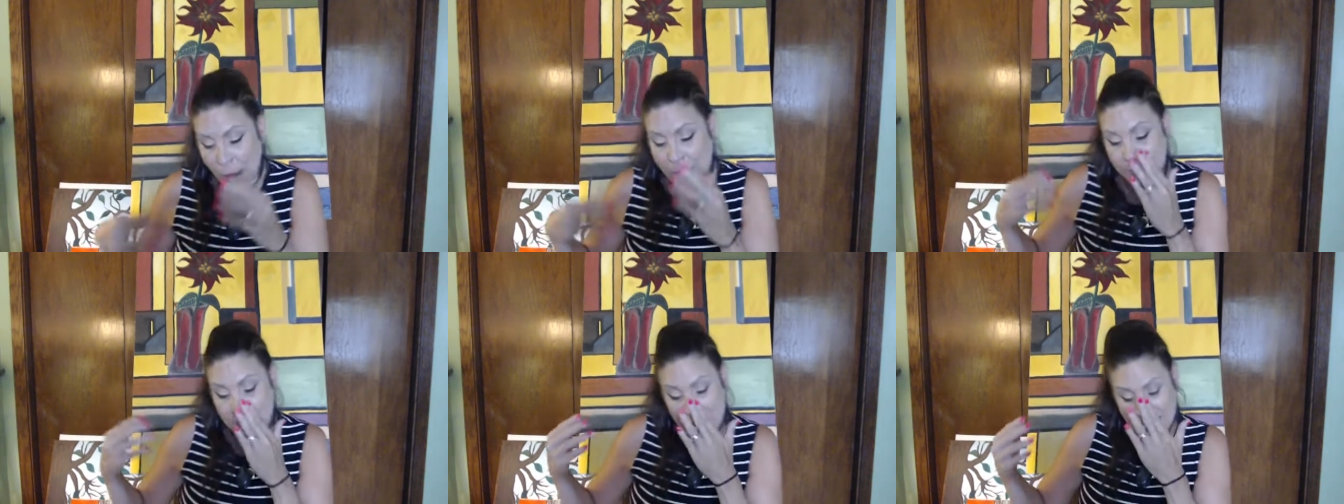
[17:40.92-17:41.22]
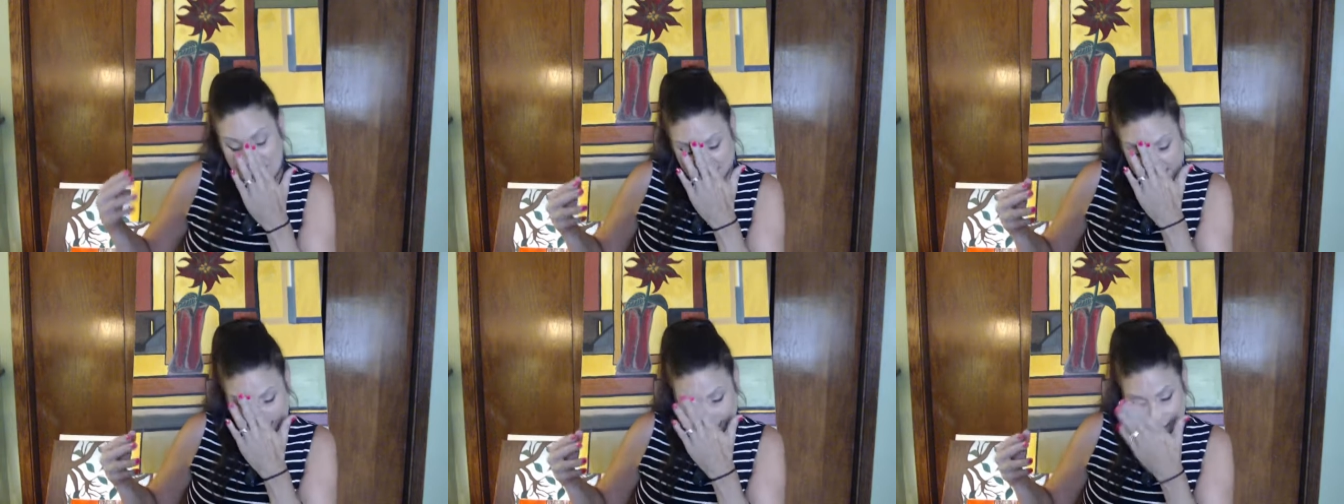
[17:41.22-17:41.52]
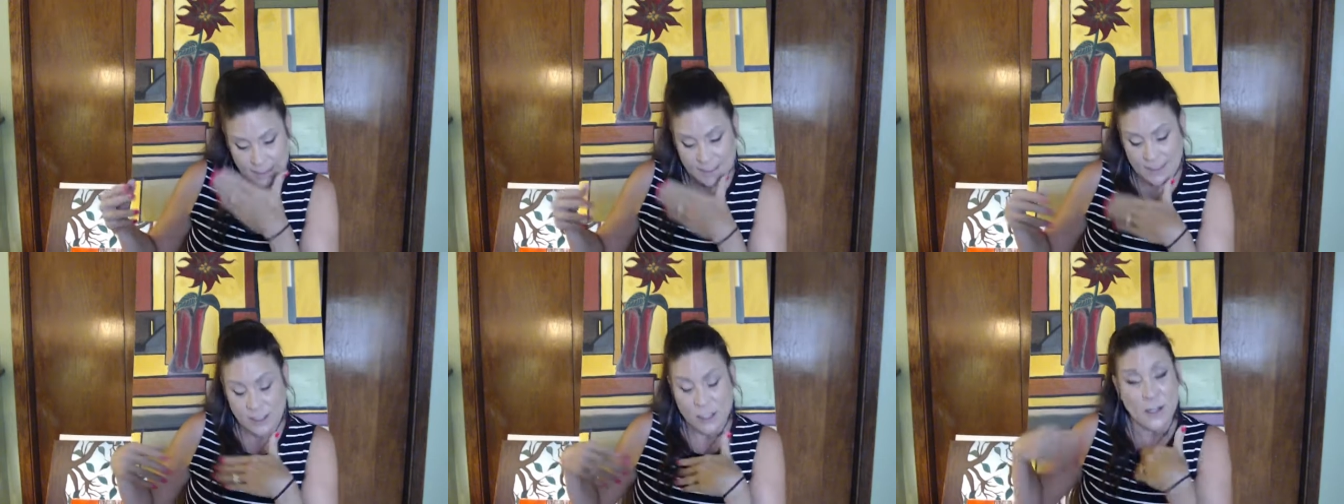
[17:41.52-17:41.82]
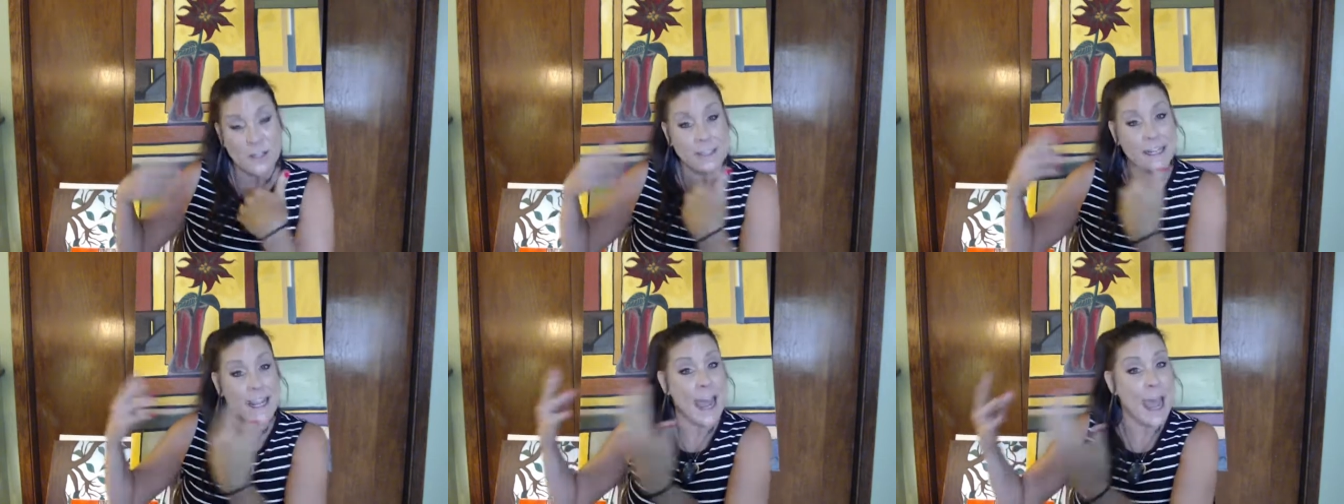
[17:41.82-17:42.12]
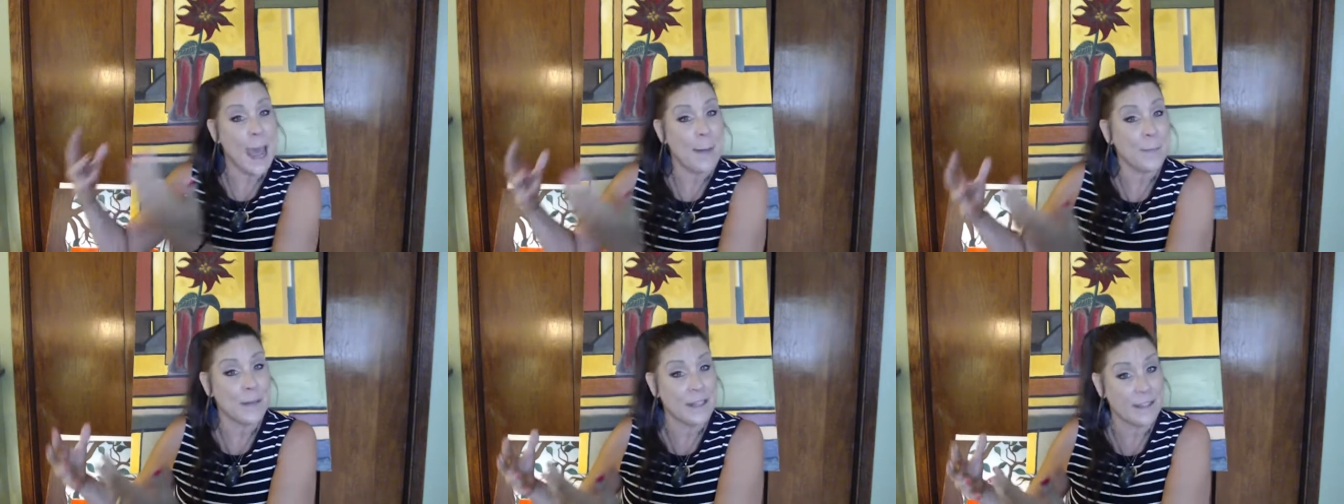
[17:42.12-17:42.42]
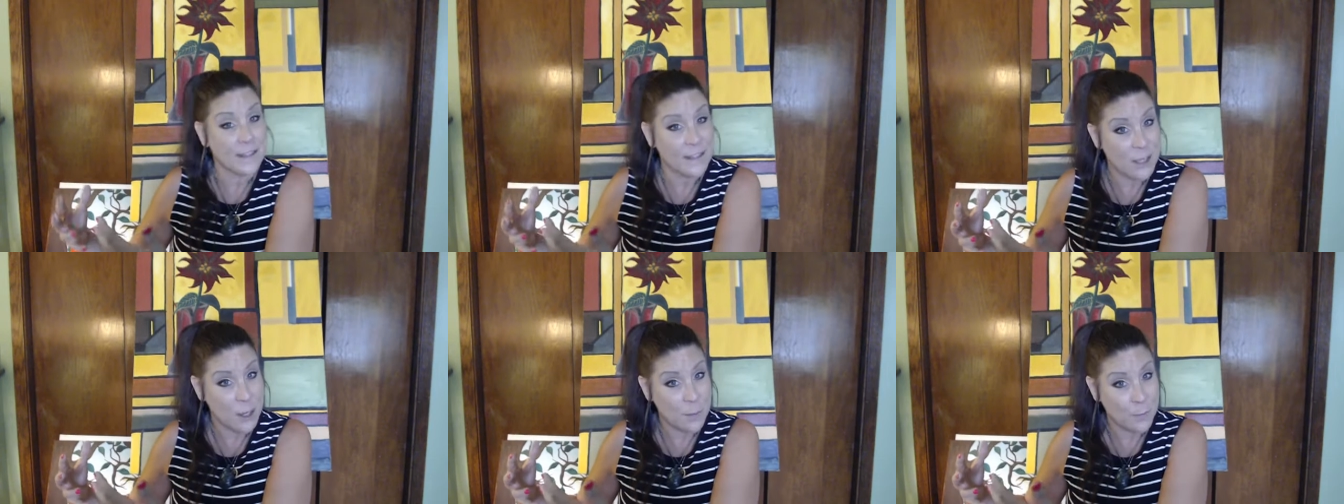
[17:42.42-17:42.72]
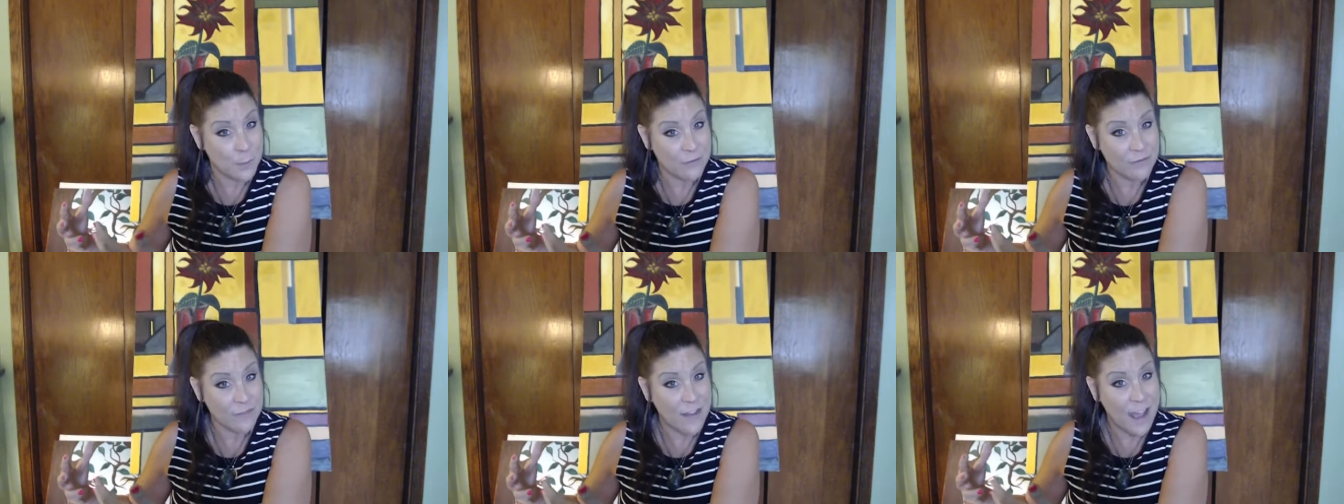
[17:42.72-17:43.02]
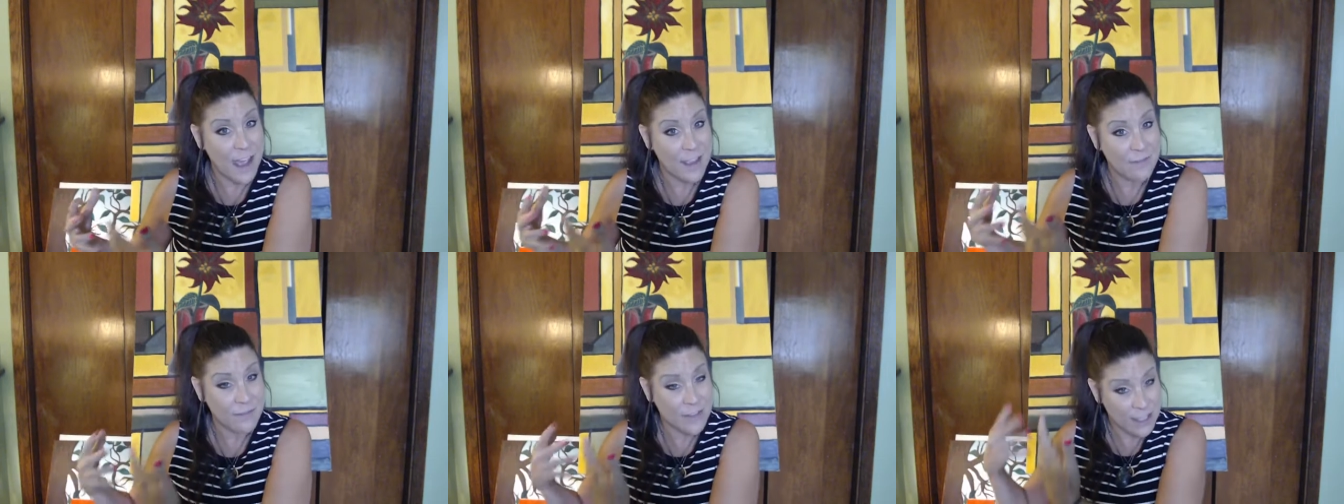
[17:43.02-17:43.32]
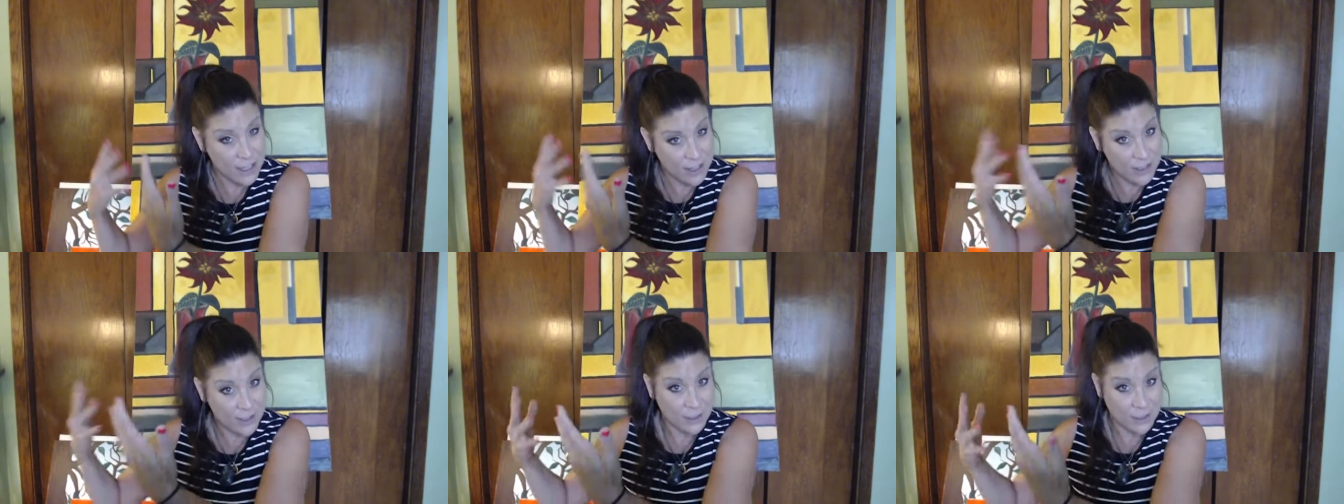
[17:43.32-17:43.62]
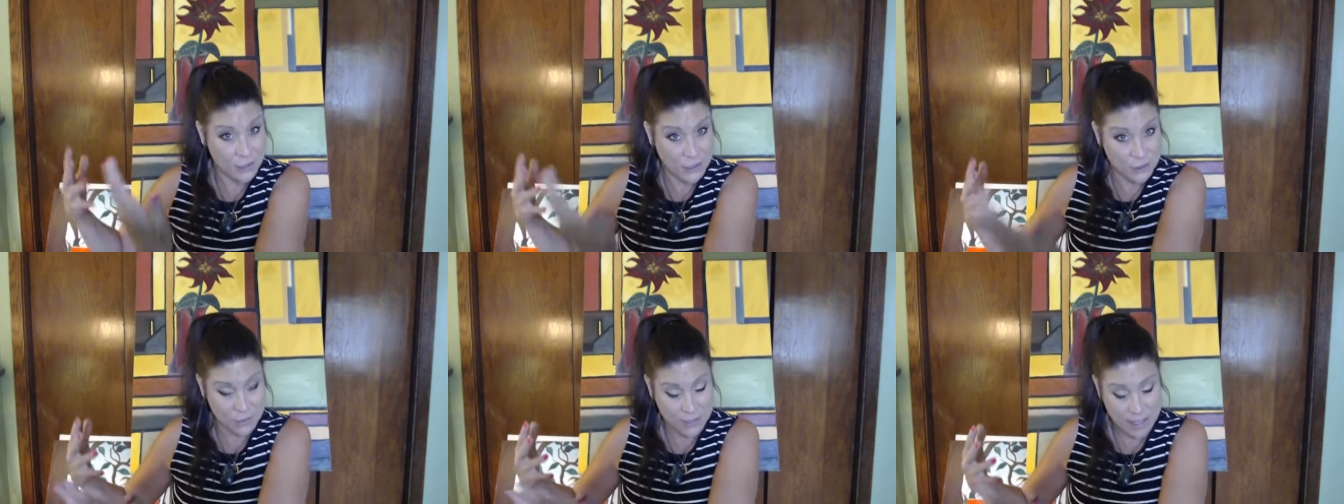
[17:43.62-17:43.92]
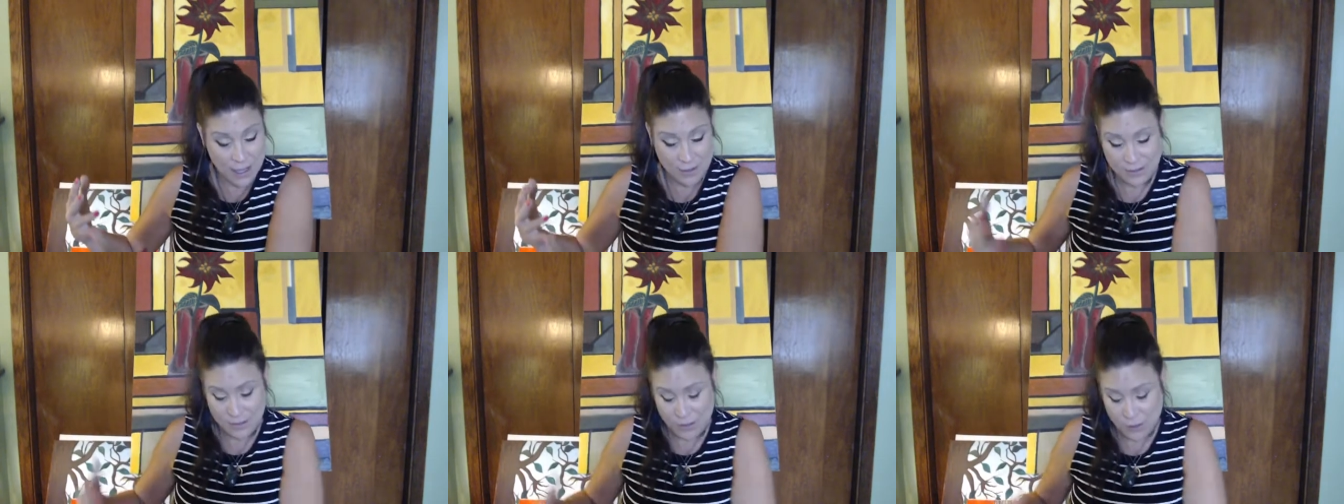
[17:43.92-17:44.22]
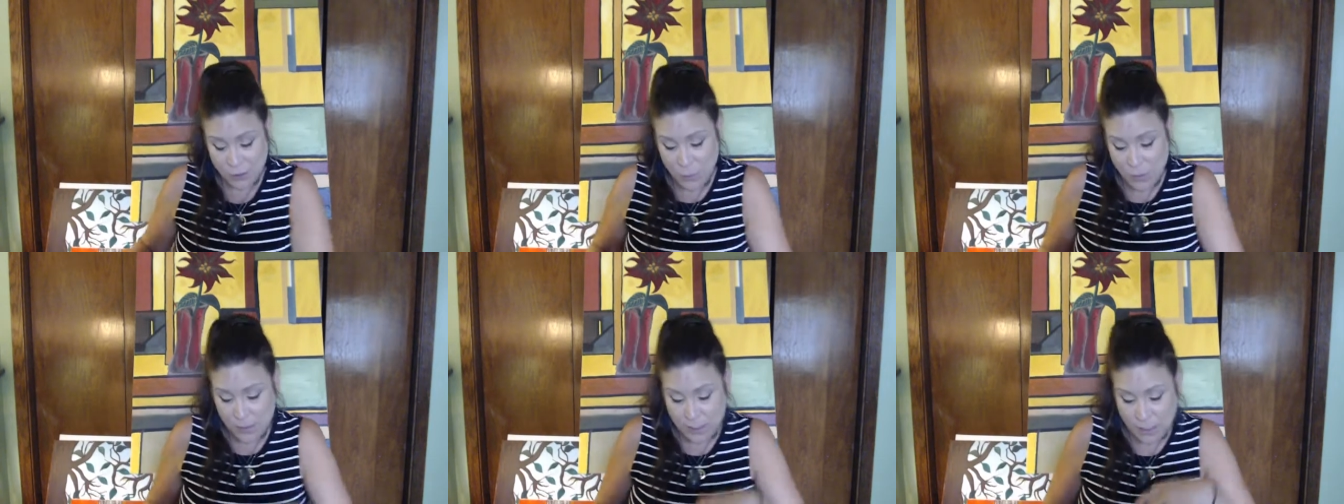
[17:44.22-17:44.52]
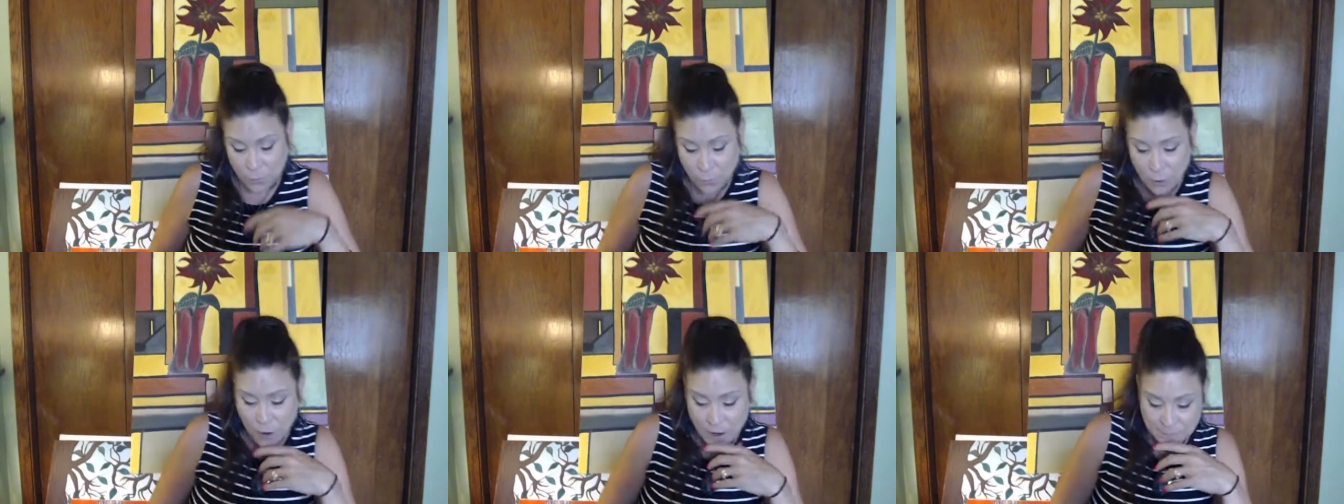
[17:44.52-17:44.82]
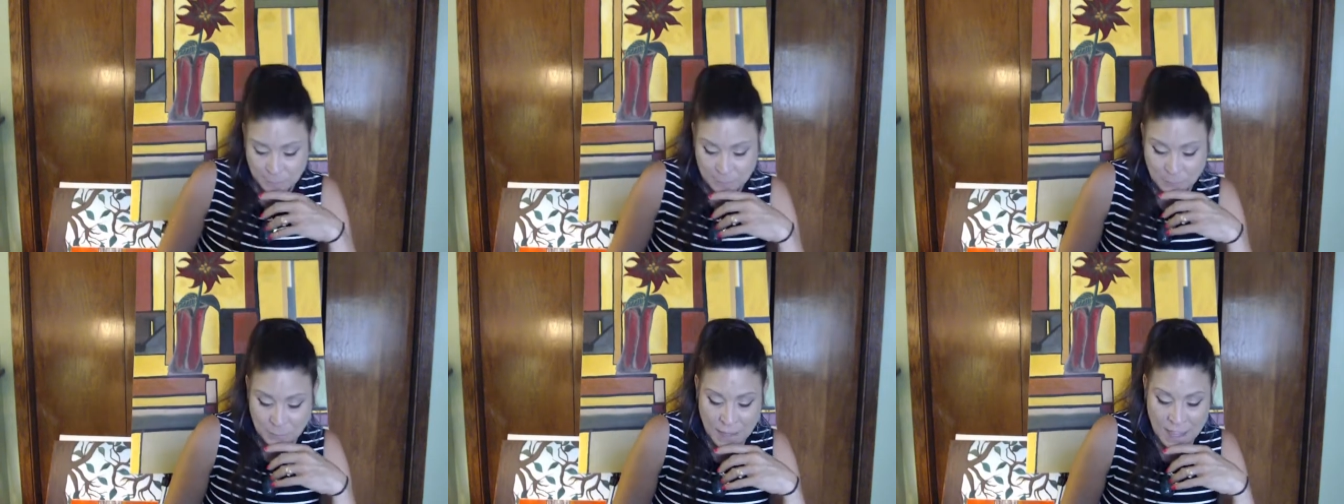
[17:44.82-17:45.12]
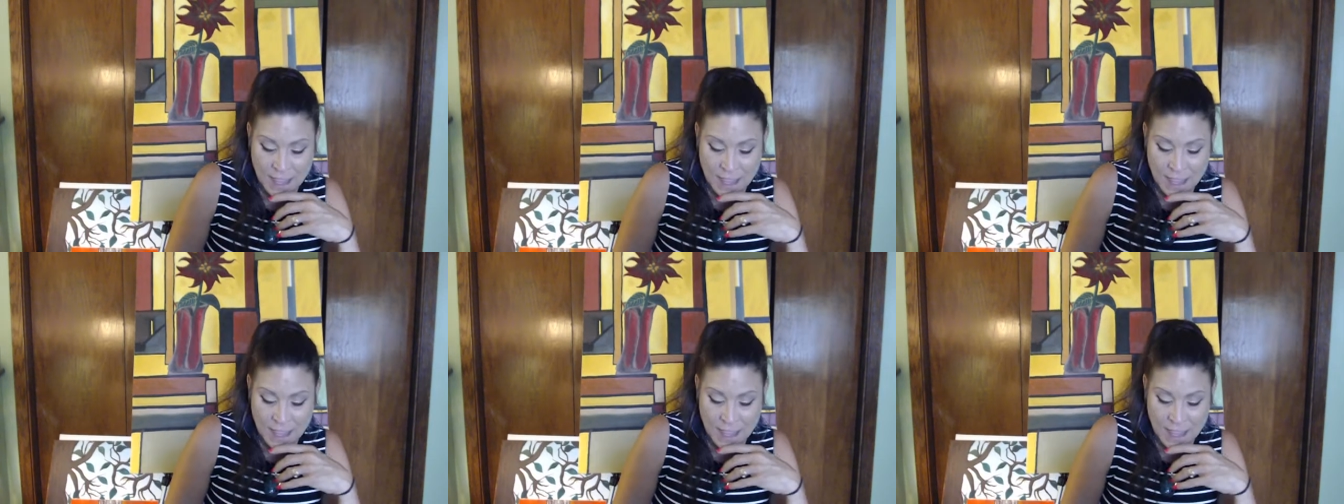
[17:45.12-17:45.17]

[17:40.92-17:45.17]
That's what's going to start to happen in the number five year, 2021.